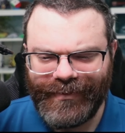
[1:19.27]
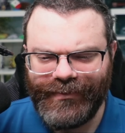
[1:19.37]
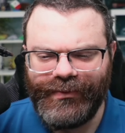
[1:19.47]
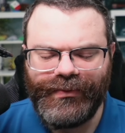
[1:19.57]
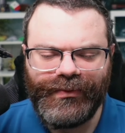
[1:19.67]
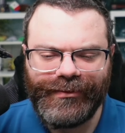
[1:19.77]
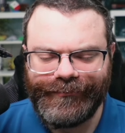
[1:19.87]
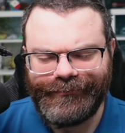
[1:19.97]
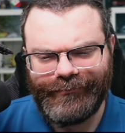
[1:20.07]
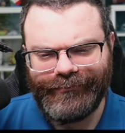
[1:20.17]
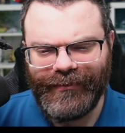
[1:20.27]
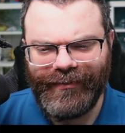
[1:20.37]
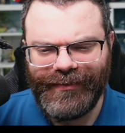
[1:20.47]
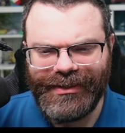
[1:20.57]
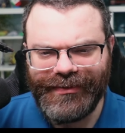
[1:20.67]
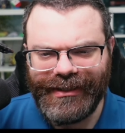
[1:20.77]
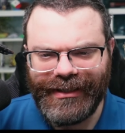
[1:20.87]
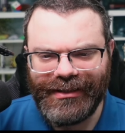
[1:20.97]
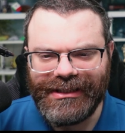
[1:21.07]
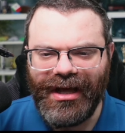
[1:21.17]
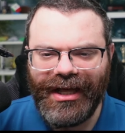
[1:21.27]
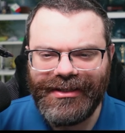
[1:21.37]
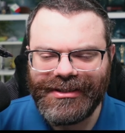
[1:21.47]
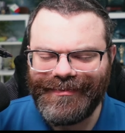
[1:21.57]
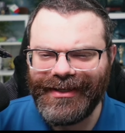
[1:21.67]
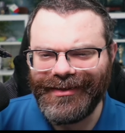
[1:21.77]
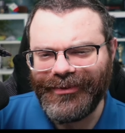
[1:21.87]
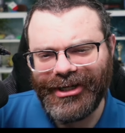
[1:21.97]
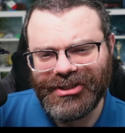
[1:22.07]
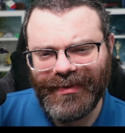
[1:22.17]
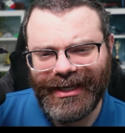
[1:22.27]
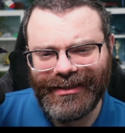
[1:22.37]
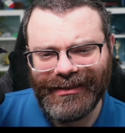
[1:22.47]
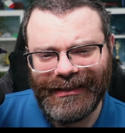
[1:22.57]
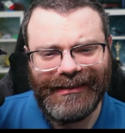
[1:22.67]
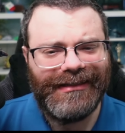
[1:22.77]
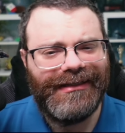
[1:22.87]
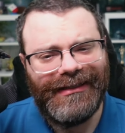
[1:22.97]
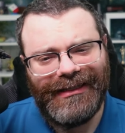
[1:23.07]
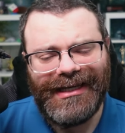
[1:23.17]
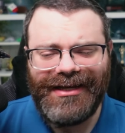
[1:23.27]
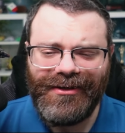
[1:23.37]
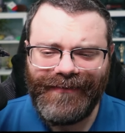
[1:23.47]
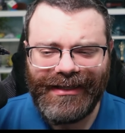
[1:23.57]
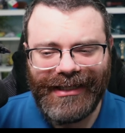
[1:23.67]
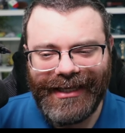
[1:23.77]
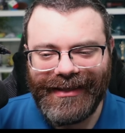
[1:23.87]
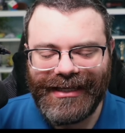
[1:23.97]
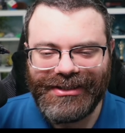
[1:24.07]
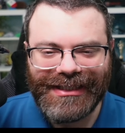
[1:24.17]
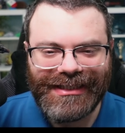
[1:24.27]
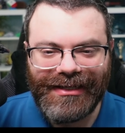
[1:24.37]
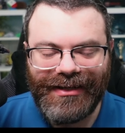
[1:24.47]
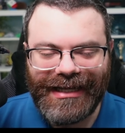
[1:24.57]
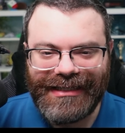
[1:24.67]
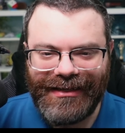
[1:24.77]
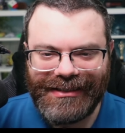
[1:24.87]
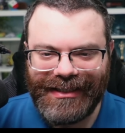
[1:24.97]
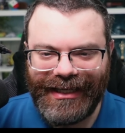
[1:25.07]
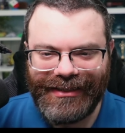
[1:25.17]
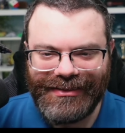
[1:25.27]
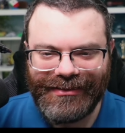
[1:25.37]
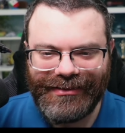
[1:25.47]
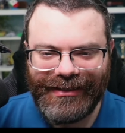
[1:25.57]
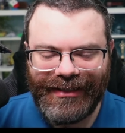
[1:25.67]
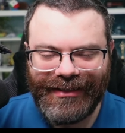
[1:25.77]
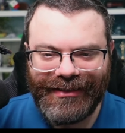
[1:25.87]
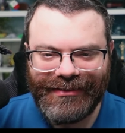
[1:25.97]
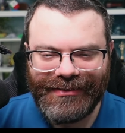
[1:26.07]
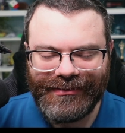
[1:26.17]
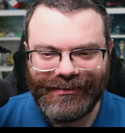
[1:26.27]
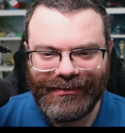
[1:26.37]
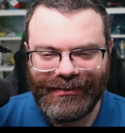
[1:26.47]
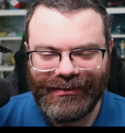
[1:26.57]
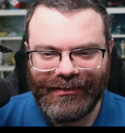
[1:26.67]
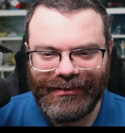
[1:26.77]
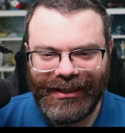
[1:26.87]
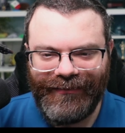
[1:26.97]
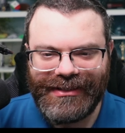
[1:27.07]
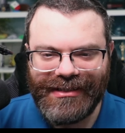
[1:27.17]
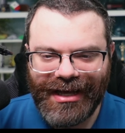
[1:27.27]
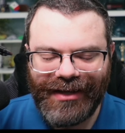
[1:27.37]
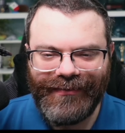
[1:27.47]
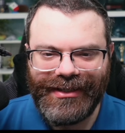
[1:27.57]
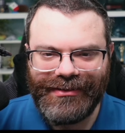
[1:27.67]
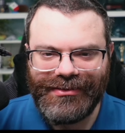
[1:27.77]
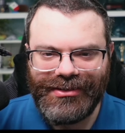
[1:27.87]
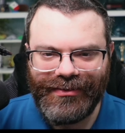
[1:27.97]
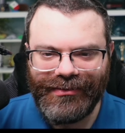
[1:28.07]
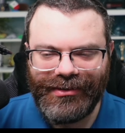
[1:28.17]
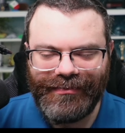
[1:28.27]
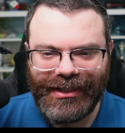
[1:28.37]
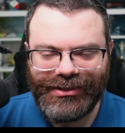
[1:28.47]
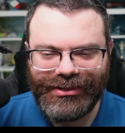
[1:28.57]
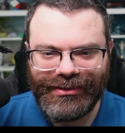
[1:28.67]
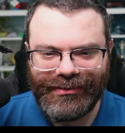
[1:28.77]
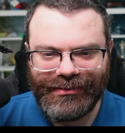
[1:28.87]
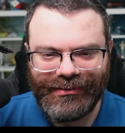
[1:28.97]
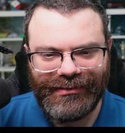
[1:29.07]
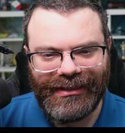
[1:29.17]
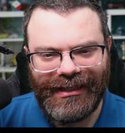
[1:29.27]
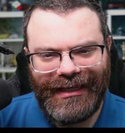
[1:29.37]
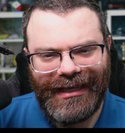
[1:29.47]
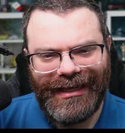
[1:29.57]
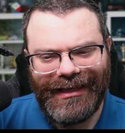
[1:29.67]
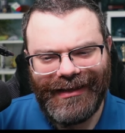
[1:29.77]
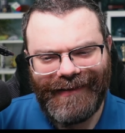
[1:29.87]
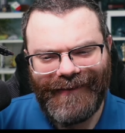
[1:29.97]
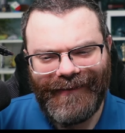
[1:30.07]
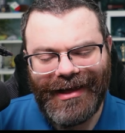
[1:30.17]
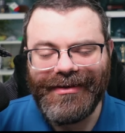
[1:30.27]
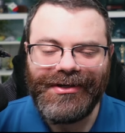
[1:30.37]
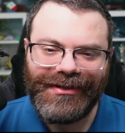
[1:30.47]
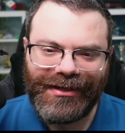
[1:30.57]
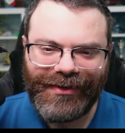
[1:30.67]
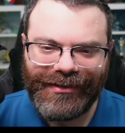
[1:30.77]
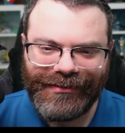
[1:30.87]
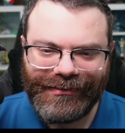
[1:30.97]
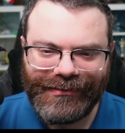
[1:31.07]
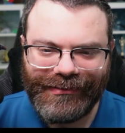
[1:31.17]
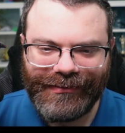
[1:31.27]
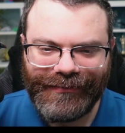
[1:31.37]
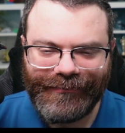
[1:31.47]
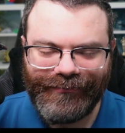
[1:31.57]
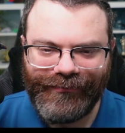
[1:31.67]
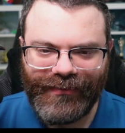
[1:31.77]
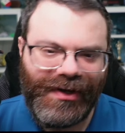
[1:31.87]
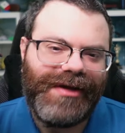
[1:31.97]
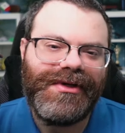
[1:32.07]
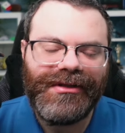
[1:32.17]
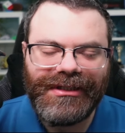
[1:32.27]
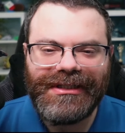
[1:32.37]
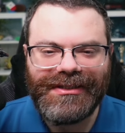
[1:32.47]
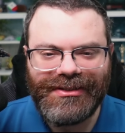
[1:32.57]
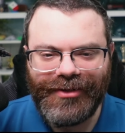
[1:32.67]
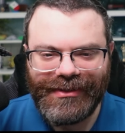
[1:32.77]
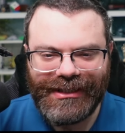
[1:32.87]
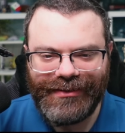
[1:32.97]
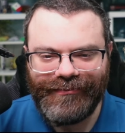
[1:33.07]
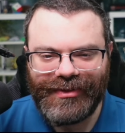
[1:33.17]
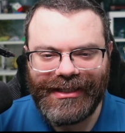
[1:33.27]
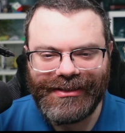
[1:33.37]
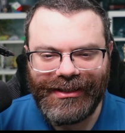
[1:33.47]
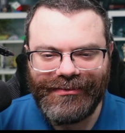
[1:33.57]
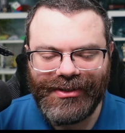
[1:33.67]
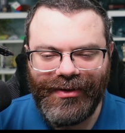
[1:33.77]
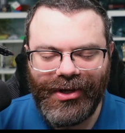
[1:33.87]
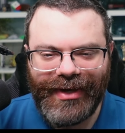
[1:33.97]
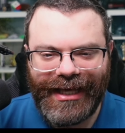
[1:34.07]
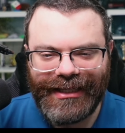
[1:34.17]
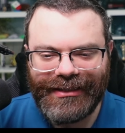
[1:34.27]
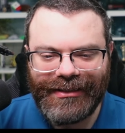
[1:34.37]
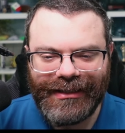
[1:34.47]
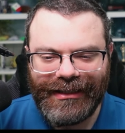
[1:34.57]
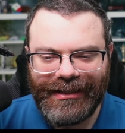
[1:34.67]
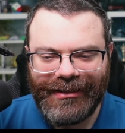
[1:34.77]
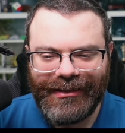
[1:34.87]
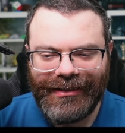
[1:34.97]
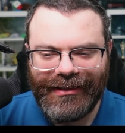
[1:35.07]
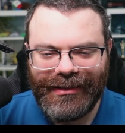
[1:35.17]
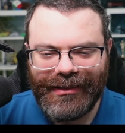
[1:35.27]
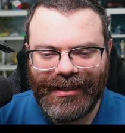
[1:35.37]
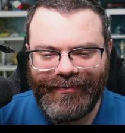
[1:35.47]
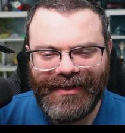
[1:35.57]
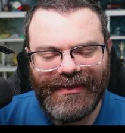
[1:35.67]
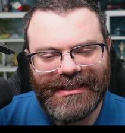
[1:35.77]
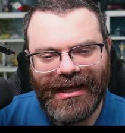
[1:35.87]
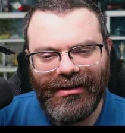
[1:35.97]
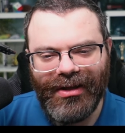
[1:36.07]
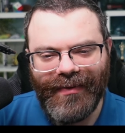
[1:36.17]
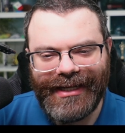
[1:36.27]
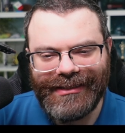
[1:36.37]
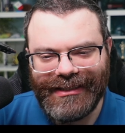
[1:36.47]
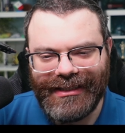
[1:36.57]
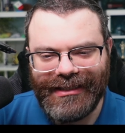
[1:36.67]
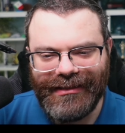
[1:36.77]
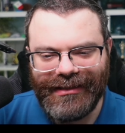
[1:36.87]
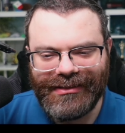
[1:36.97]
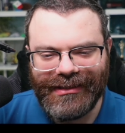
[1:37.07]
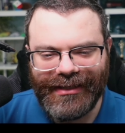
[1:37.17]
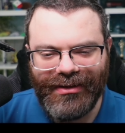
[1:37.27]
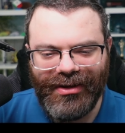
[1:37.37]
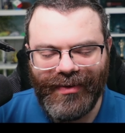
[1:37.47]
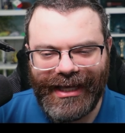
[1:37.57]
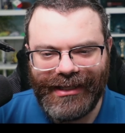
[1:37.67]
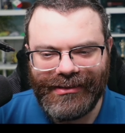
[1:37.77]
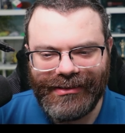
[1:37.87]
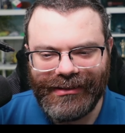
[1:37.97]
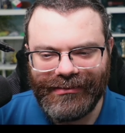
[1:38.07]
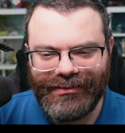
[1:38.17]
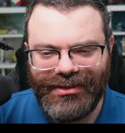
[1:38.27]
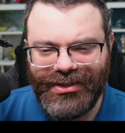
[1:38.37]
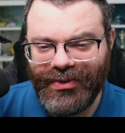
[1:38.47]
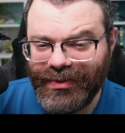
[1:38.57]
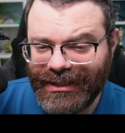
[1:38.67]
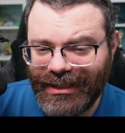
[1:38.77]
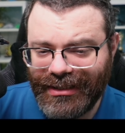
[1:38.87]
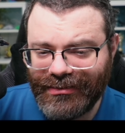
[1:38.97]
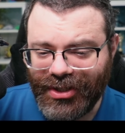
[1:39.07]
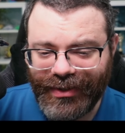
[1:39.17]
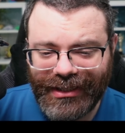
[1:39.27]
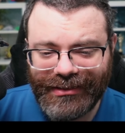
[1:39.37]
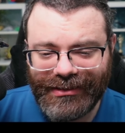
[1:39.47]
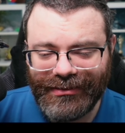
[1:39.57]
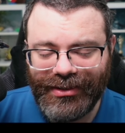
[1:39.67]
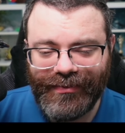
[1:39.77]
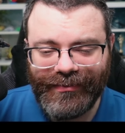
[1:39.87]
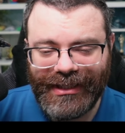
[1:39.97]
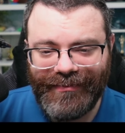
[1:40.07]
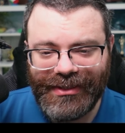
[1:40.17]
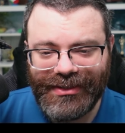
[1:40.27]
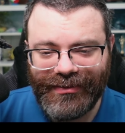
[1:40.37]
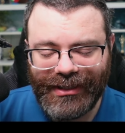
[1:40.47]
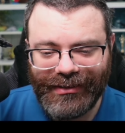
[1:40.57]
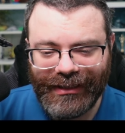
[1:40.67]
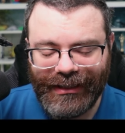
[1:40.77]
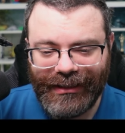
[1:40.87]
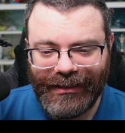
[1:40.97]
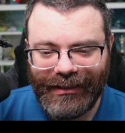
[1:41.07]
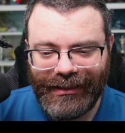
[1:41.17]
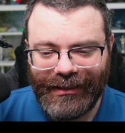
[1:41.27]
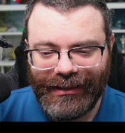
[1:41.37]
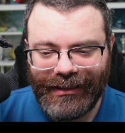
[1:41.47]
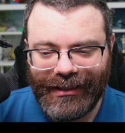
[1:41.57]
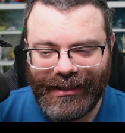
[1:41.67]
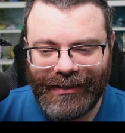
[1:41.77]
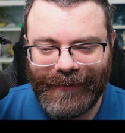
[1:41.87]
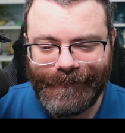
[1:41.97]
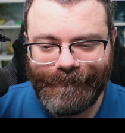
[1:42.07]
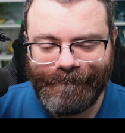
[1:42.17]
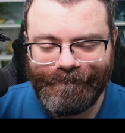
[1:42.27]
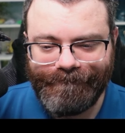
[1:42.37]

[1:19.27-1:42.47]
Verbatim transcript: ooh, what are we doing here? Ton spelled the British way. I don't know if I like that just because I, I doubt it's the answer and if it's not, we don't learn much. I'm going to do it anyway. All right, we learned it doesn't start with T, so that's good. So O-N, I mean, if it's not O-N-T, then it's like O-N-U-T, donut? No, can't be donut. Um,